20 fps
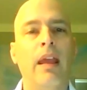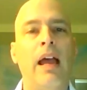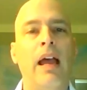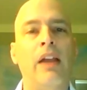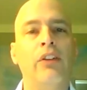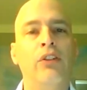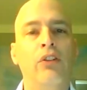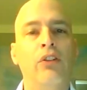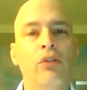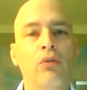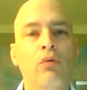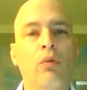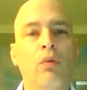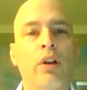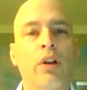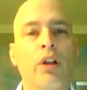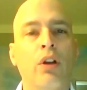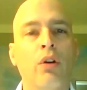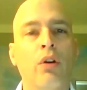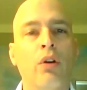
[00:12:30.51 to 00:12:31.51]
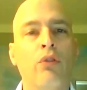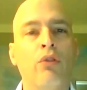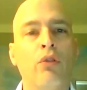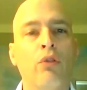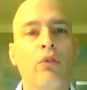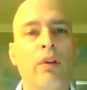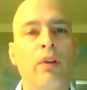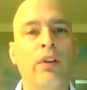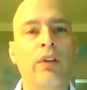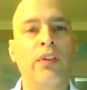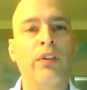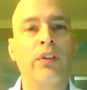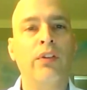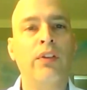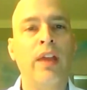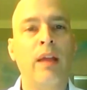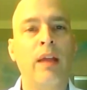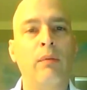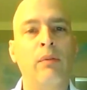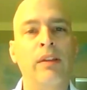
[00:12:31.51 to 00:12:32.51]
I do want to go through the rest of this
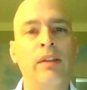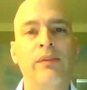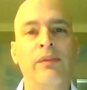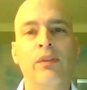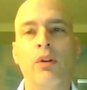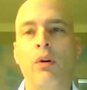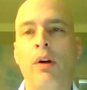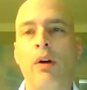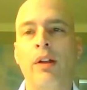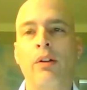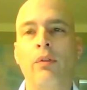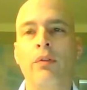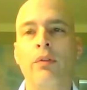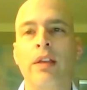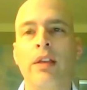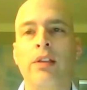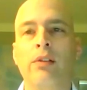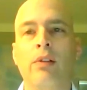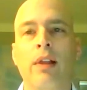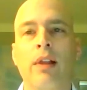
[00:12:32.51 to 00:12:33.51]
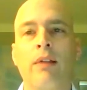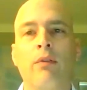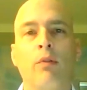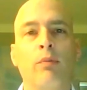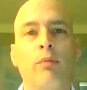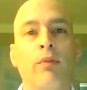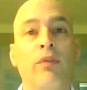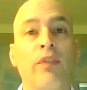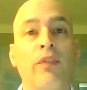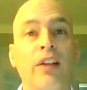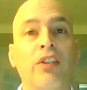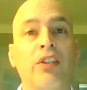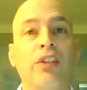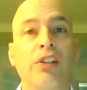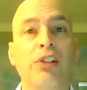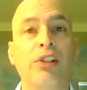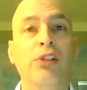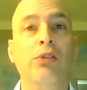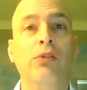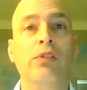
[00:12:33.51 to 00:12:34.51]
table, even though I don't think you'll ever
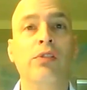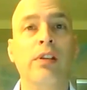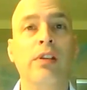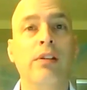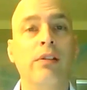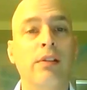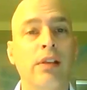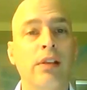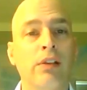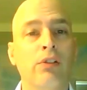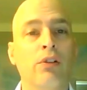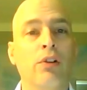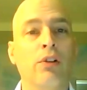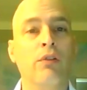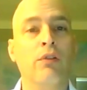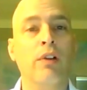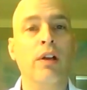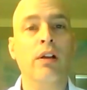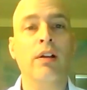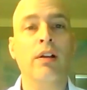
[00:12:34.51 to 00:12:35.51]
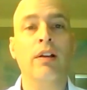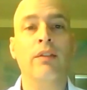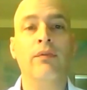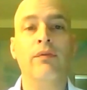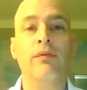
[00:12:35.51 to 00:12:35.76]
professionally use it in your career.